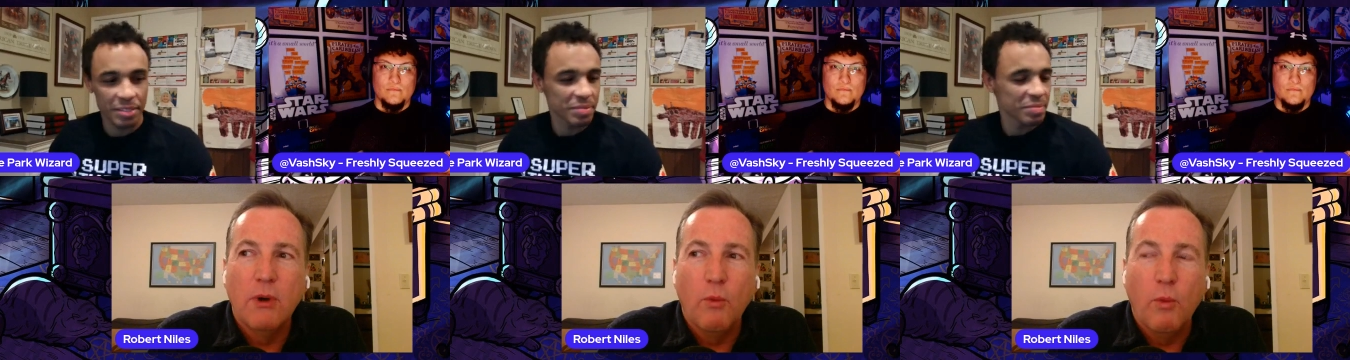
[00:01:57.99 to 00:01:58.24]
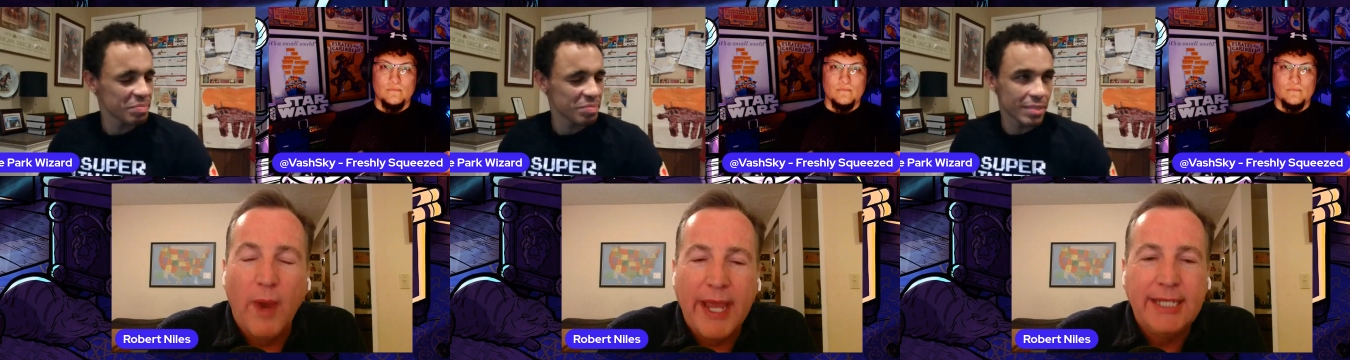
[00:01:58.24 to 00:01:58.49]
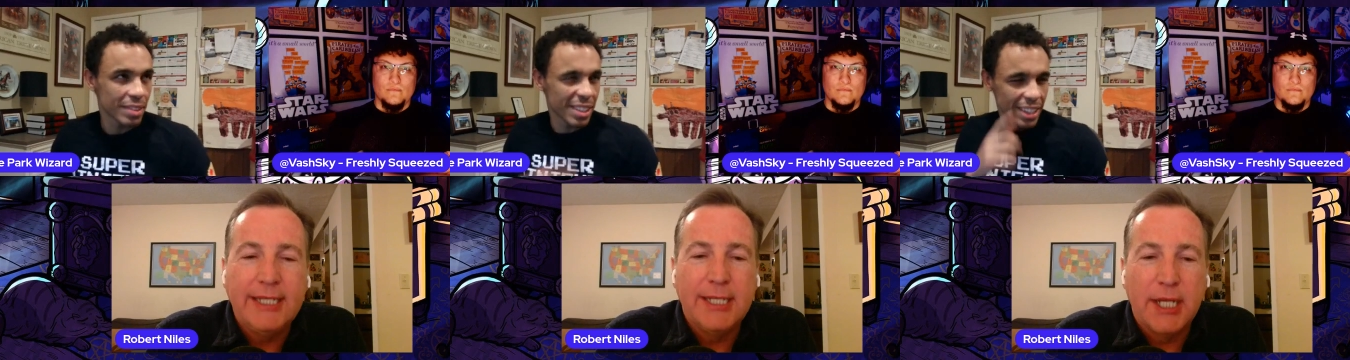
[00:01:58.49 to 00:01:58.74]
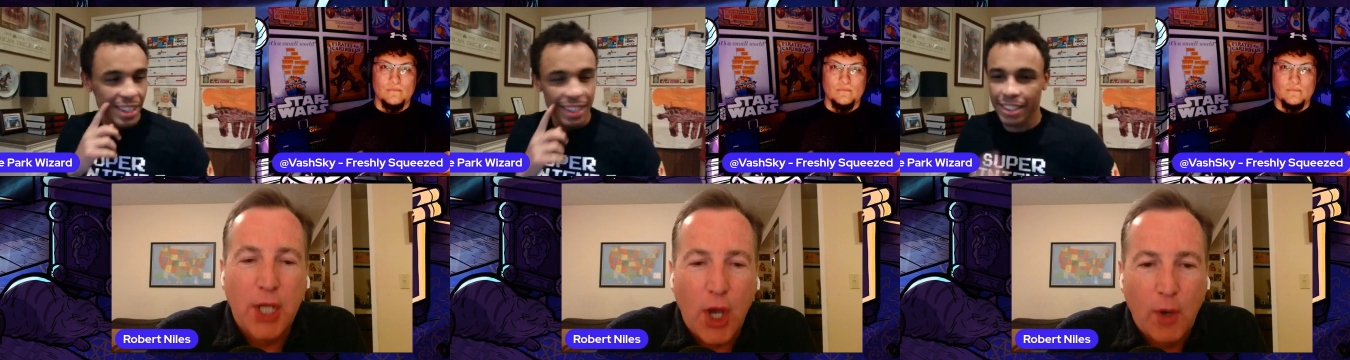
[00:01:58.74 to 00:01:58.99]
Speaker 1: waiting
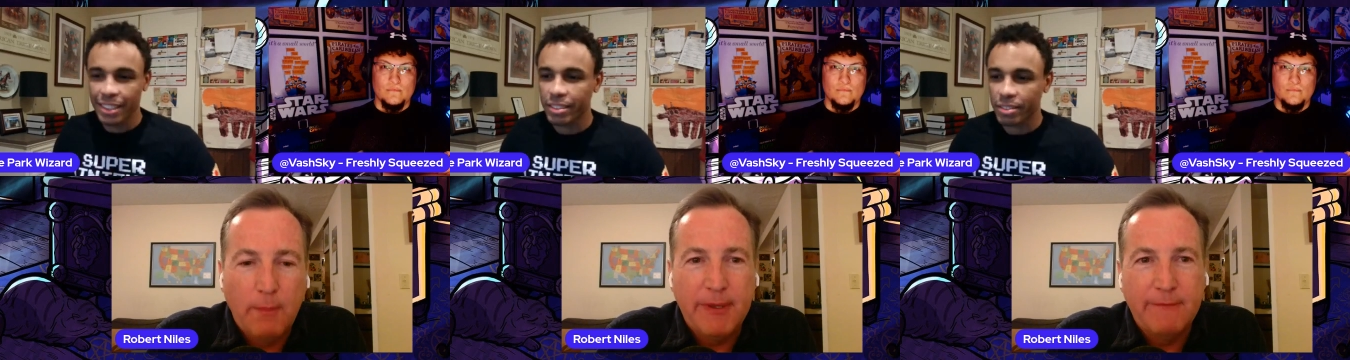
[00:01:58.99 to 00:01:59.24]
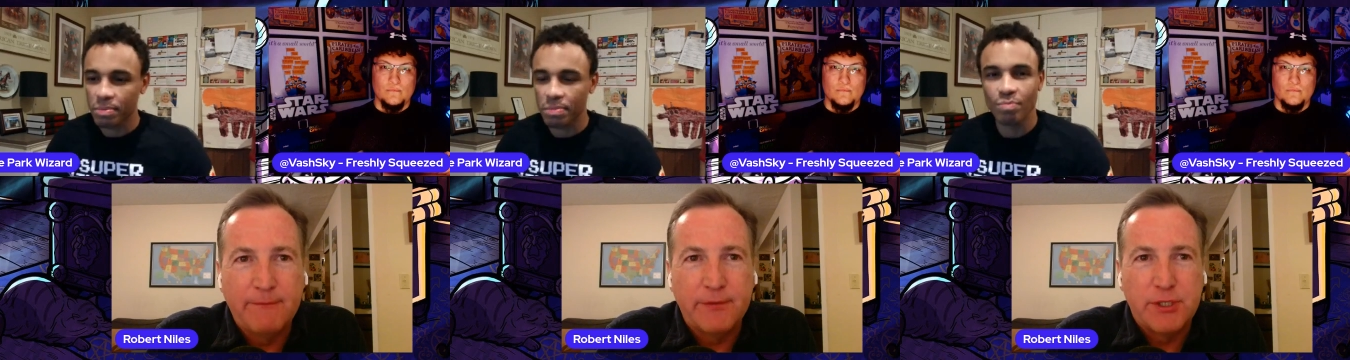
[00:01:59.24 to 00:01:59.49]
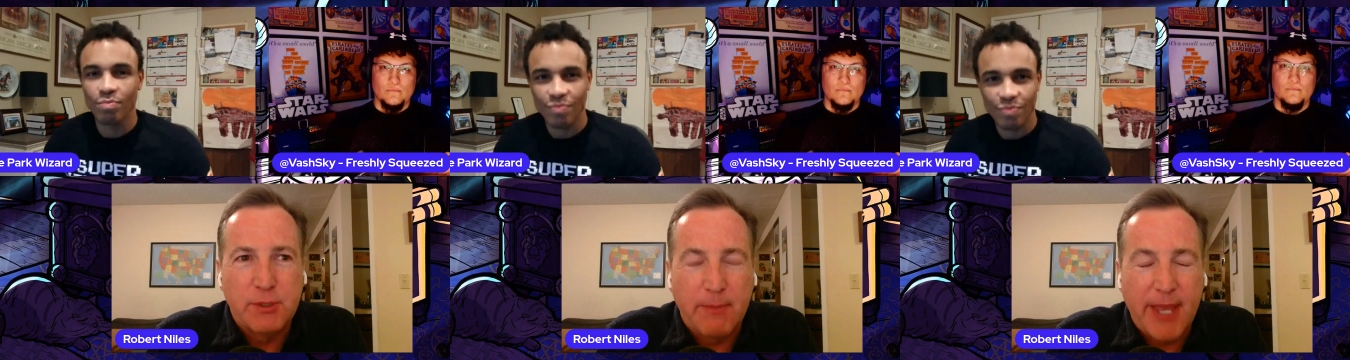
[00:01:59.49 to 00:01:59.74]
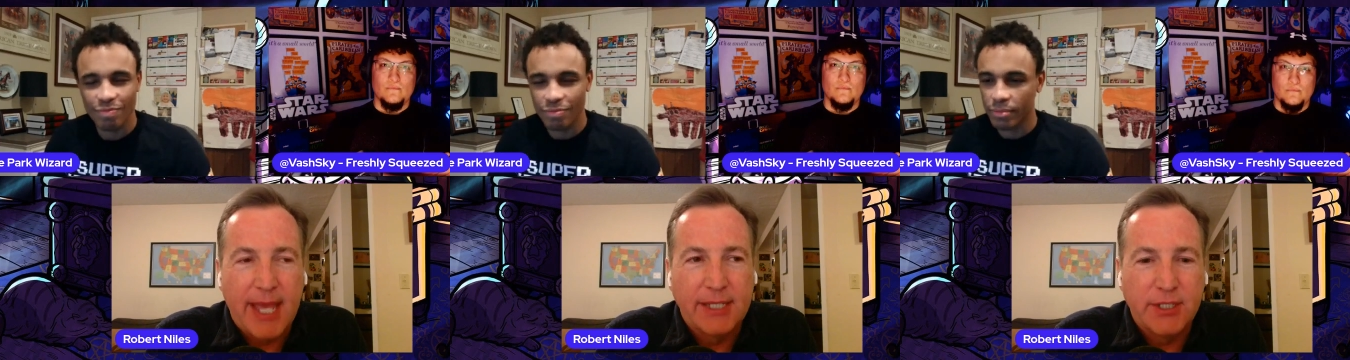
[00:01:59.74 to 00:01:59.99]
and hoping for
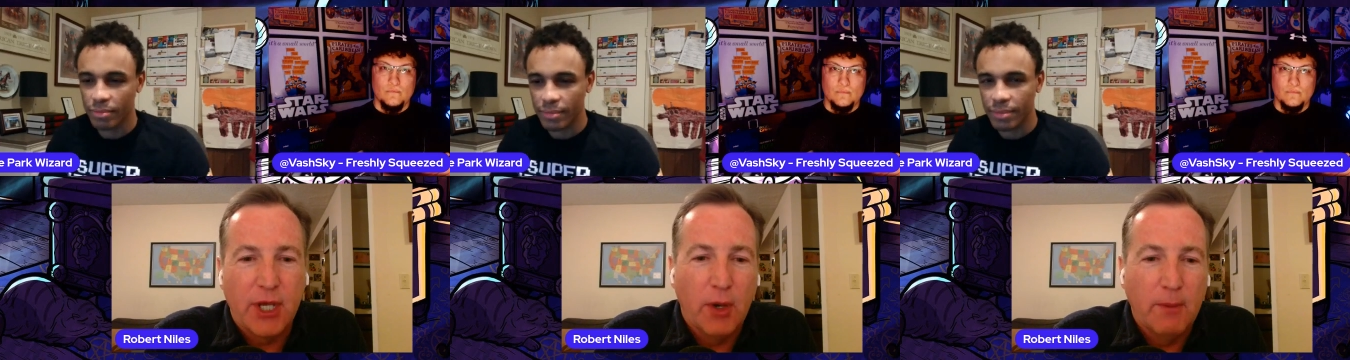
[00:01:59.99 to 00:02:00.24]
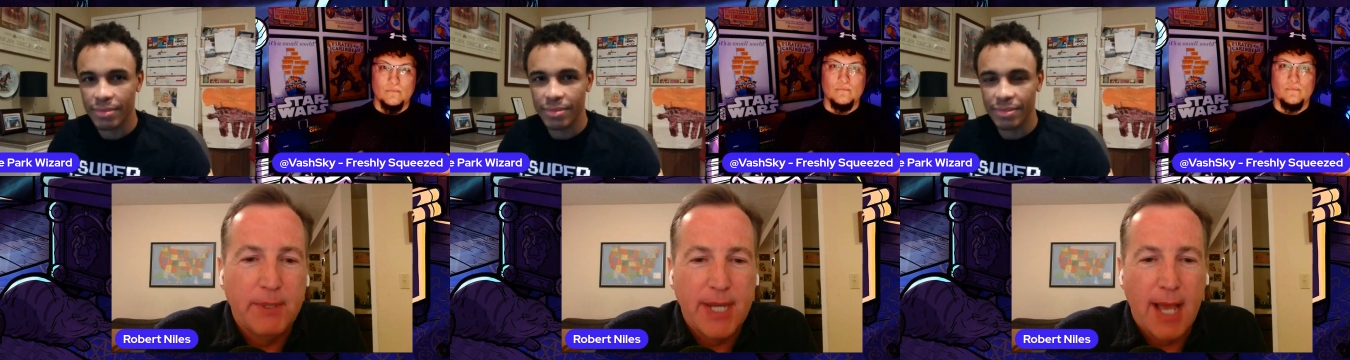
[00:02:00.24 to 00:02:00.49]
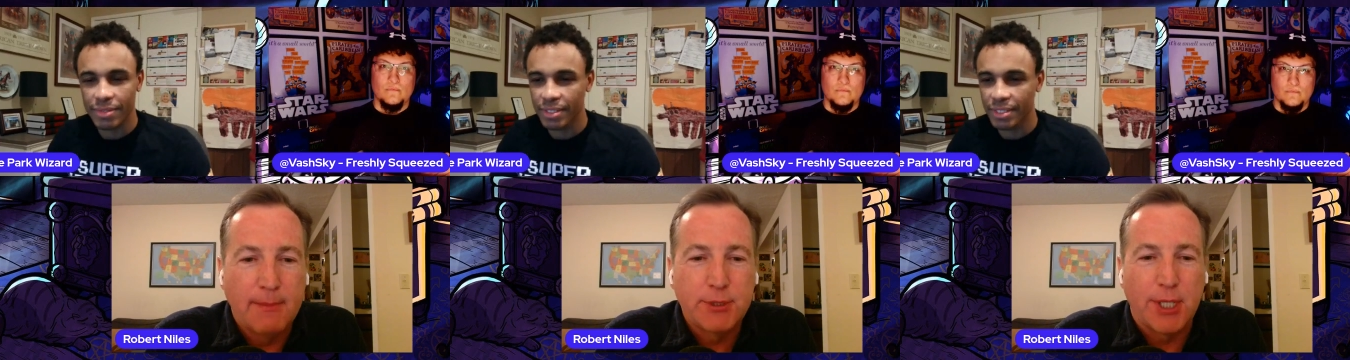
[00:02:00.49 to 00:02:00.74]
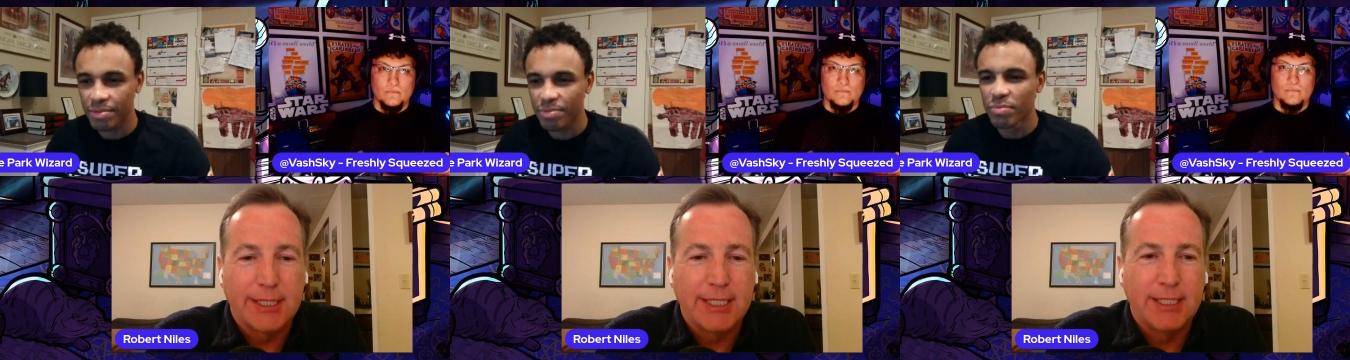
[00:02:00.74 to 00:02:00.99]
Japan to open up
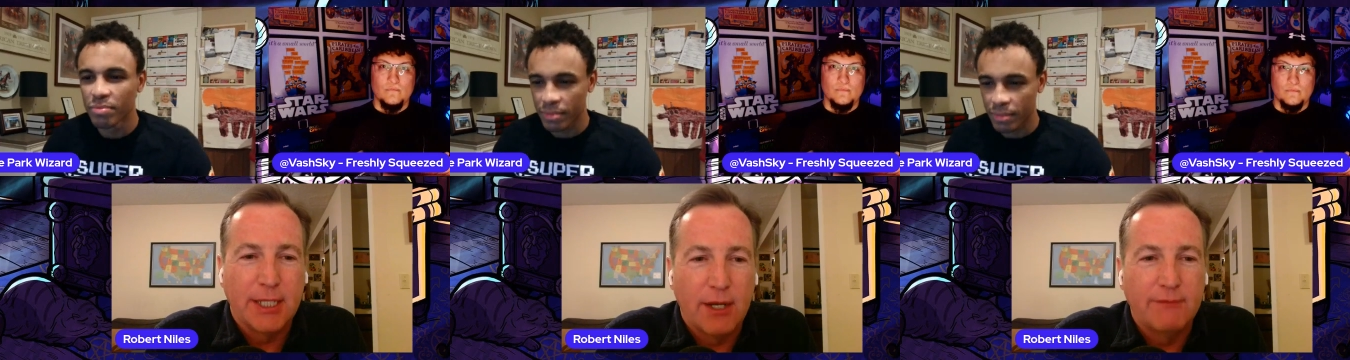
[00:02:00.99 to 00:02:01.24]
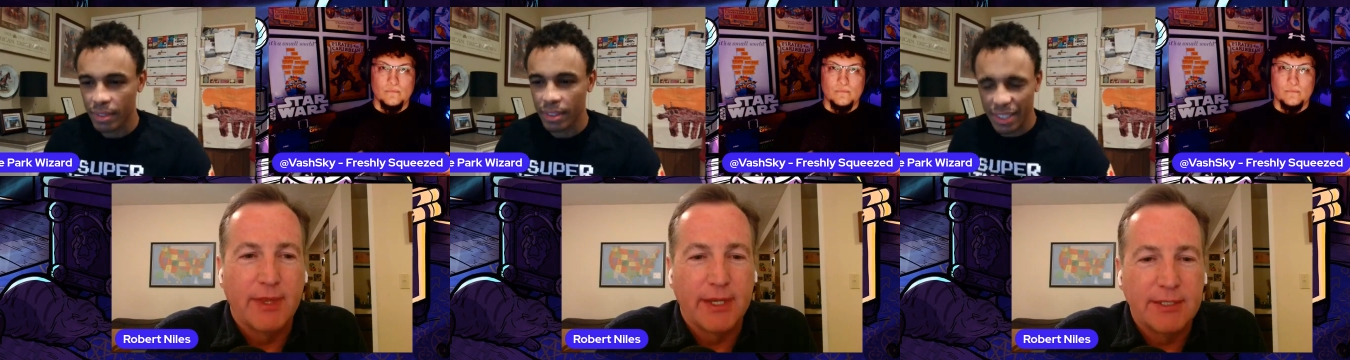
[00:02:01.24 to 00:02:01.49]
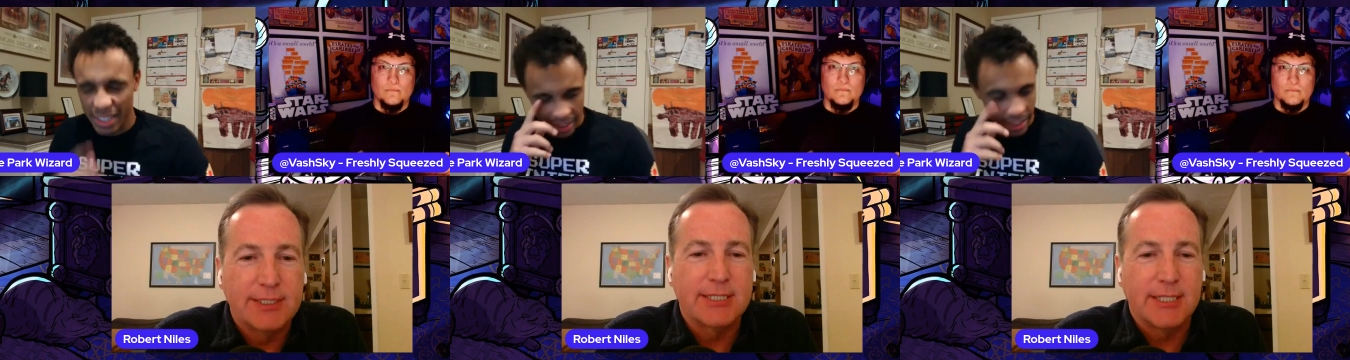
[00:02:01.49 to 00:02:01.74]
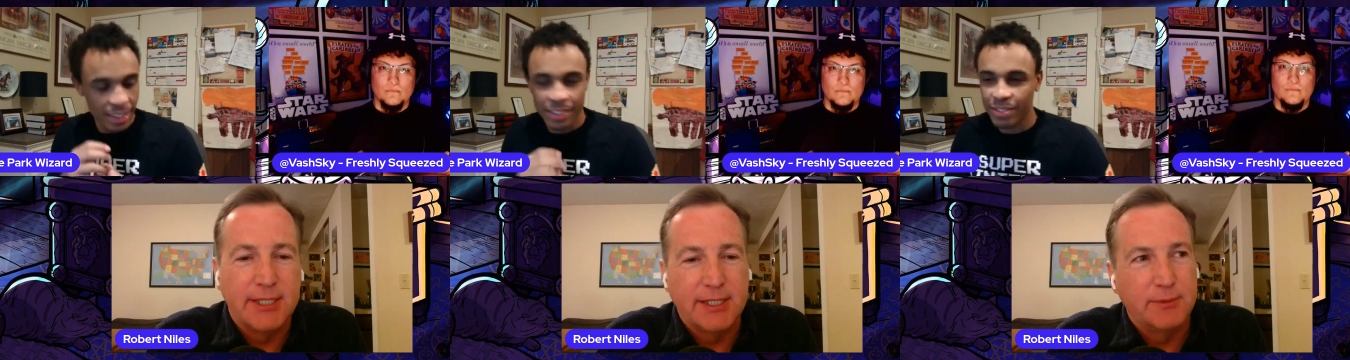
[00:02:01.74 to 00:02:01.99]
so I could get over there and
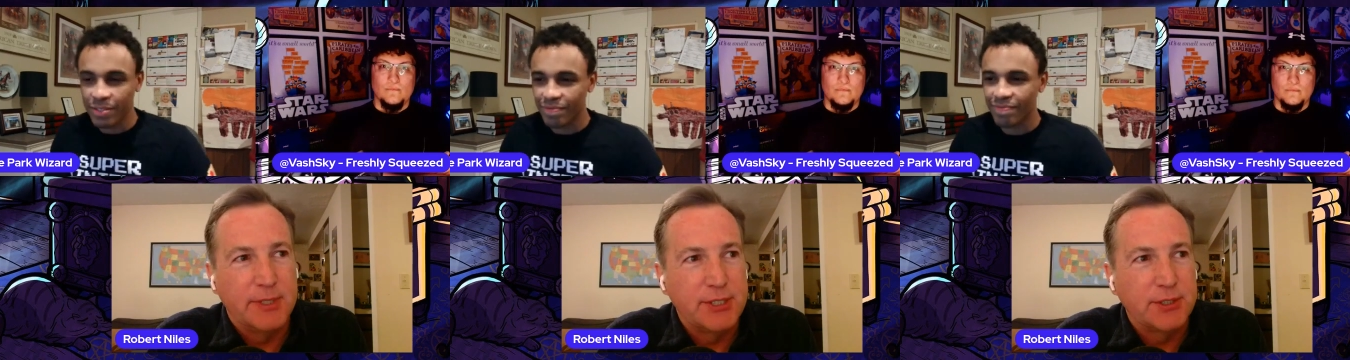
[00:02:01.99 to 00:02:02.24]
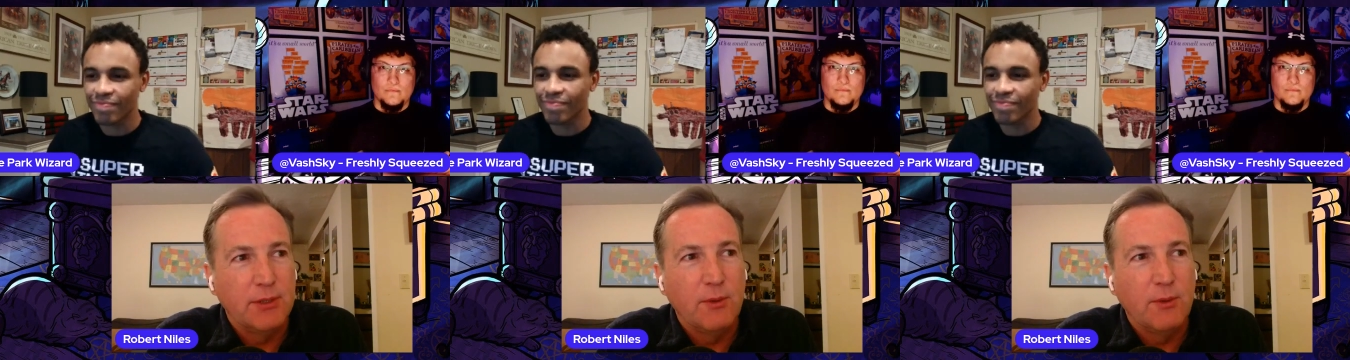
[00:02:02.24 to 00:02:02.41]
see the original